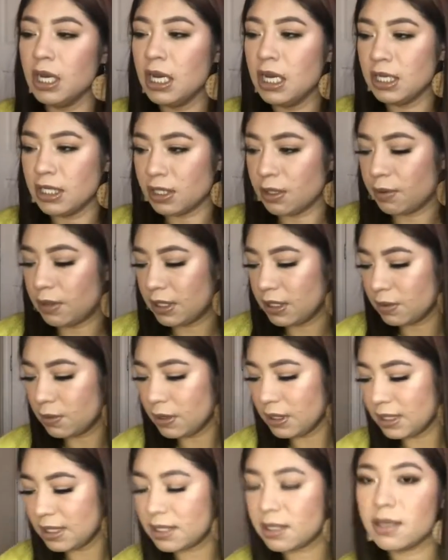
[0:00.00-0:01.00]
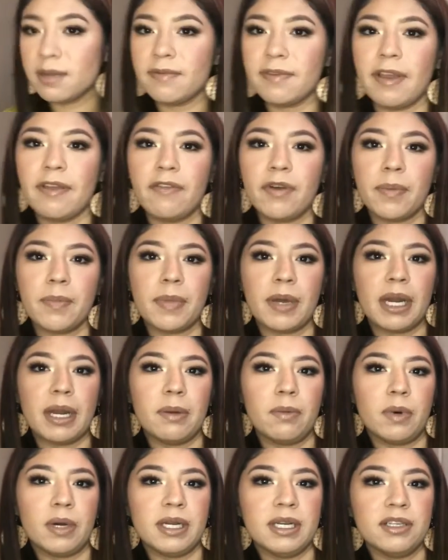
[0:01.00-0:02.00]
so this one is still a favorite, but I
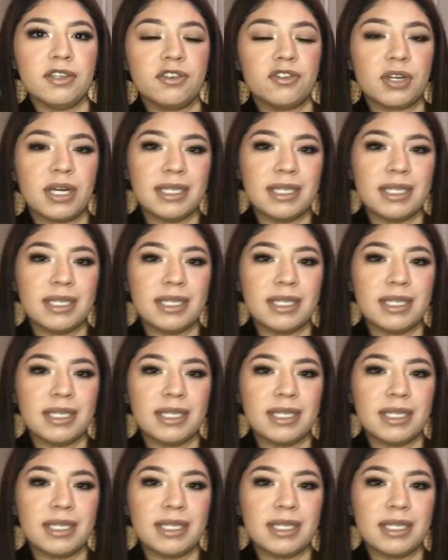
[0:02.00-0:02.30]
wanted to try